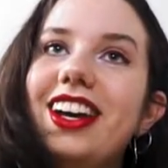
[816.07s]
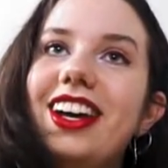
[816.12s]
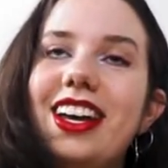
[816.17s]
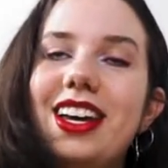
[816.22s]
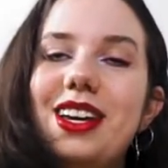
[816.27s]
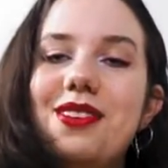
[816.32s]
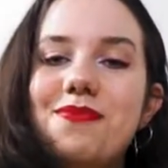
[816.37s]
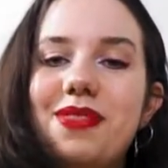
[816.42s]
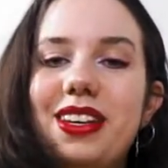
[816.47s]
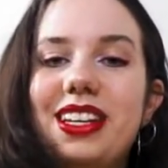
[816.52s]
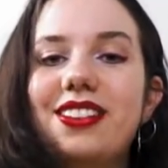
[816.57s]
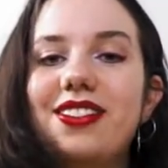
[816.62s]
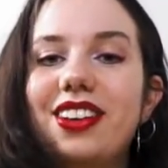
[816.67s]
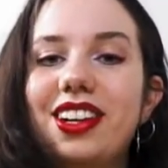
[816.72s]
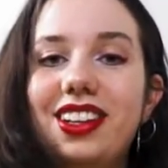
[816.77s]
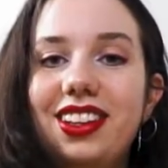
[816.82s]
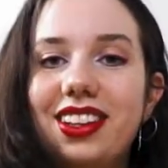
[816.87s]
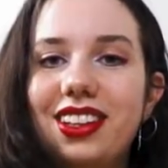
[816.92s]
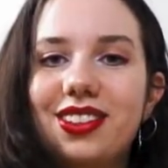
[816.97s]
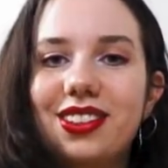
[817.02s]
it makes very
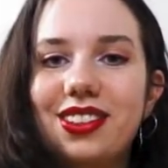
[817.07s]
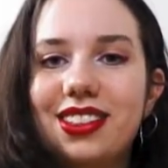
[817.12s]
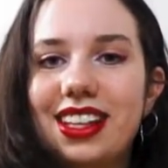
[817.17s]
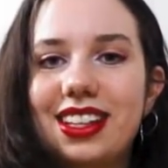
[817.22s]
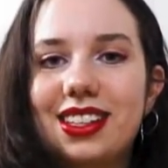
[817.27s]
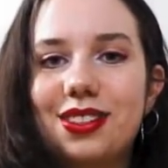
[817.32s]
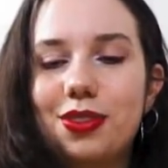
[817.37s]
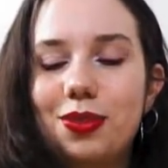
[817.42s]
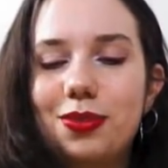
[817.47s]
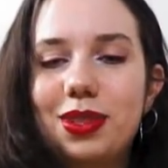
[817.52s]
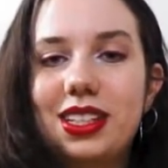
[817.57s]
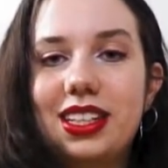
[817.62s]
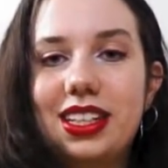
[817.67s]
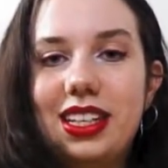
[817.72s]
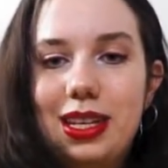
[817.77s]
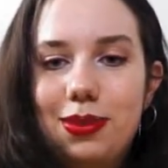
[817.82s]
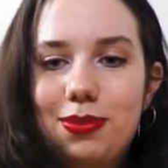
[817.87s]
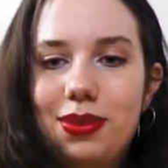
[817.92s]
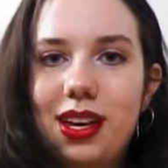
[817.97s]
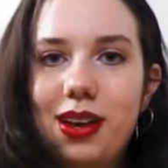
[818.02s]
little sense for me to
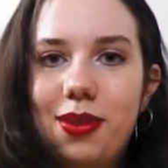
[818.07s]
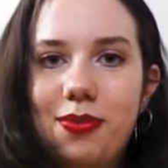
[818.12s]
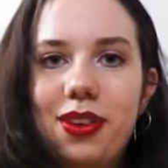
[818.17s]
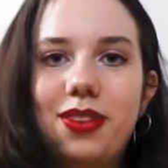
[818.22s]
keep them